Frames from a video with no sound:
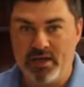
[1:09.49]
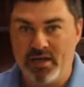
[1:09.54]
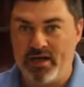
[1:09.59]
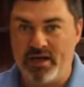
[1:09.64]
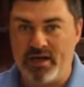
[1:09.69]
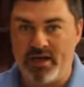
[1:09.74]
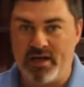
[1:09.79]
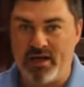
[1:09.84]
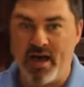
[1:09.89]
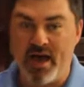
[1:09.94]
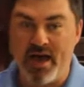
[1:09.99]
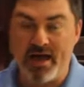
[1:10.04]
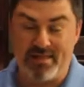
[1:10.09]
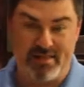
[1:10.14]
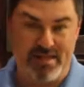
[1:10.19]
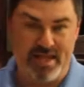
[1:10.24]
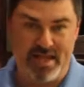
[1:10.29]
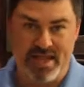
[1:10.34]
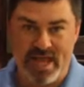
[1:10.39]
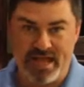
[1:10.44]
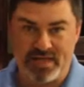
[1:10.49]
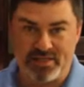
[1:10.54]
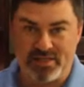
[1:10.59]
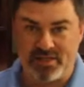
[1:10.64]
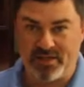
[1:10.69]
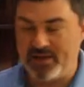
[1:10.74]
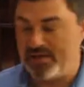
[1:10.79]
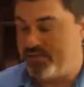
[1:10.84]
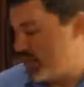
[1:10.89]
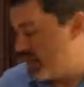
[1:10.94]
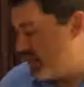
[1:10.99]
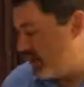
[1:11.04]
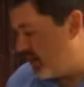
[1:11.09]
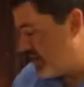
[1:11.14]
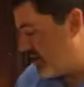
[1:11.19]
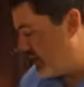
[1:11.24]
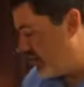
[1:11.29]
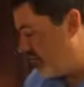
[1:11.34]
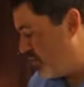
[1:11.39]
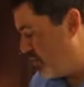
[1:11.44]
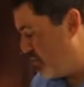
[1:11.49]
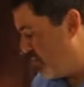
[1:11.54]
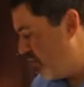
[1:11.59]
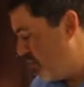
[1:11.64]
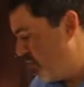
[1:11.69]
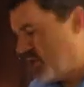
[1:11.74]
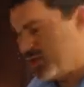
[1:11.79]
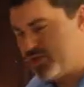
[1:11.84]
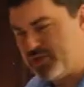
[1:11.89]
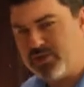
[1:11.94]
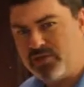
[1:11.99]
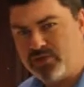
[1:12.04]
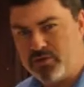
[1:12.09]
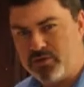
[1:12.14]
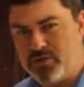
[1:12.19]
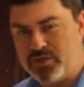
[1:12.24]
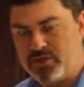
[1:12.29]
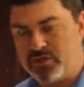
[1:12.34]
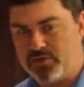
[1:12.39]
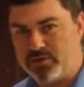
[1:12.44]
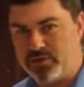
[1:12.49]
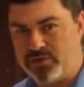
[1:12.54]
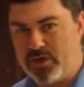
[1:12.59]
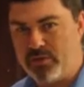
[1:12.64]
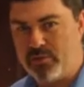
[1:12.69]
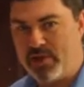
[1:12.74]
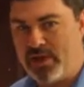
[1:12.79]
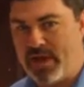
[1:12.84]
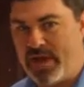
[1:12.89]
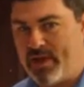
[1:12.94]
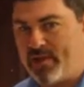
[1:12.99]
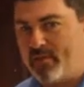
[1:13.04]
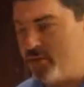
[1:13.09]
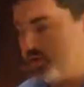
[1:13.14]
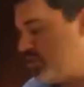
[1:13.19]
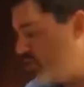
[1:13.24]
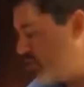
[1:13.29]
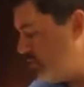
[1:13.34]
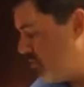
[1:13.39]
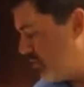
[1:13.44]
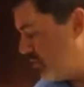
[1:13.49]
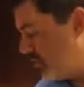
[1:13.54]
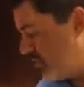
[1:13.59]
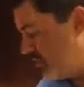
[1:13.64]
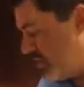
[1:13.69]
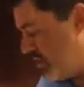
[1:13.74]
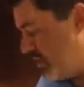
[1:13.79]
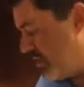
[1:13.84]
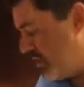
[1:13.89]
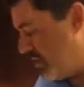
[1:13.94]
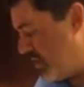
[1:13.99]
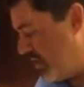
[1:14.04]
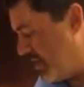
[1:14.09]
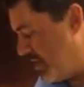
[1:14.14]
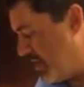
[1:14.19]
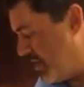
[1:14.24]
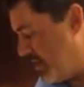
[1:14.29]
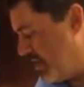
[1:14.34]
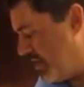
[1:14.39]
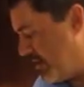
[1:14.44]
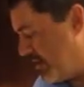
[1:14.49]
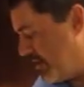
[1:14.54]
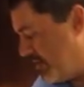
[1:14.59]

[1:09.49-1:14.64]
hot link actually, but most of the traditional jambalaya would use like a